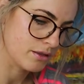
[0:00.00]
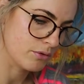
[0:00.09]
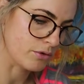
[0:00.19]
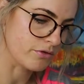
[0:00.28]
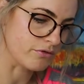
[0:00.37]

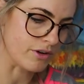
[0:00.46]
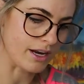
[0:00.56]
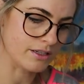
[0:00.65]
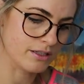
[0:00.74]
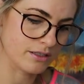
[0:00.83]
You want a
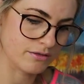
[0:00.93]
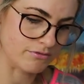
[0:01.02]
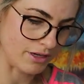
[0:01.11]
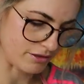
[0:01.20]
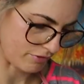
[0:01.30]
red,
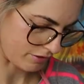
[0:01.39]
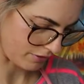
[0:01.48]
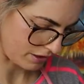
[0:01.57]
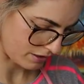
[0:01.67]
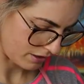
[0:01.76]
red, red,
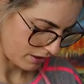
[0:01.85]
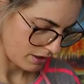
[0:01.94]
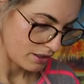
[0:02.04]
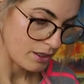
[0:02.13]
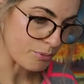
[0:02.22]
red.
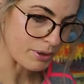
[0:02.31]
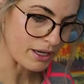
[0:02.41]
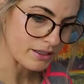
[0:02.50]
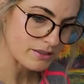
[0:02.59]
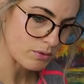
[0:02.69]
A
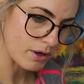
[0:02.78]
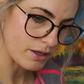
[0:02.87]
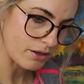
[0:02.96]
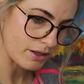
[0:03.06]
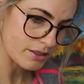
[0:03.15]
pink's
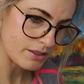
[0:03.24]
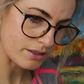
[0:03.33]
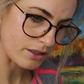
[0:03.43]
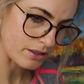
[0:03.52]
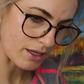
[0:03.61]
quite nice,
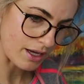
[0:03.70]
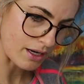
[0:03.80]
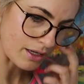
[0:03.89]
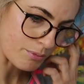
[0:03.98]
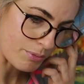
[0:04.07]
so you could
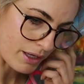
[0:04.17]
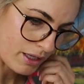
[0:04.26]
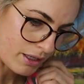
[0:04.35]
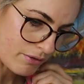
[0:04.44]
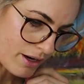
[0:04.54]
get like a
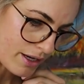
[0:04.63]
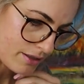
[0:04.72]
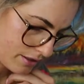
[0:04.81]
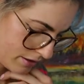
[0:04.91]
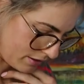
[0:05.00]
pinky
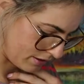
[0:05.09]
red.